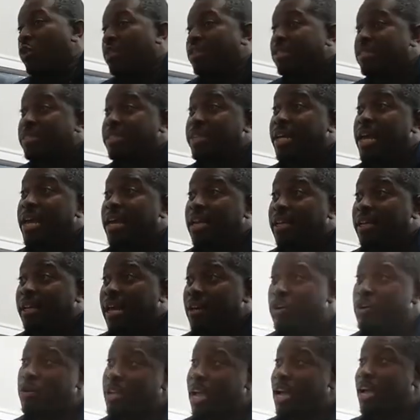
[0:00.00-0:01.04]
to Scaling. I
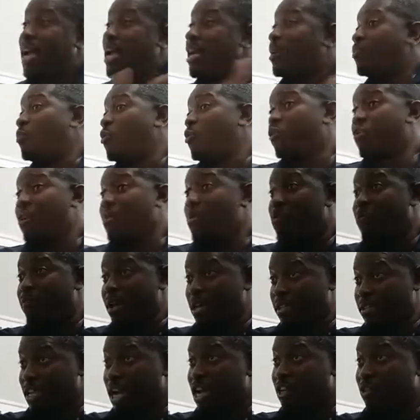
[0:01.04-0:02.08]
know y'all got a program over
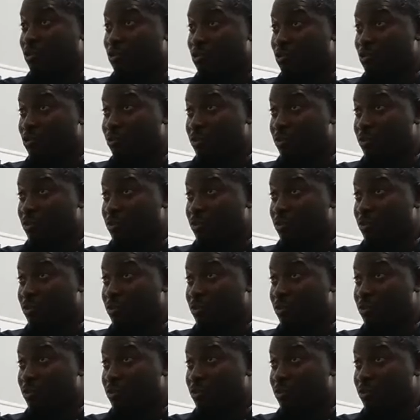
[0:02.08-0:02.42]
at y'all school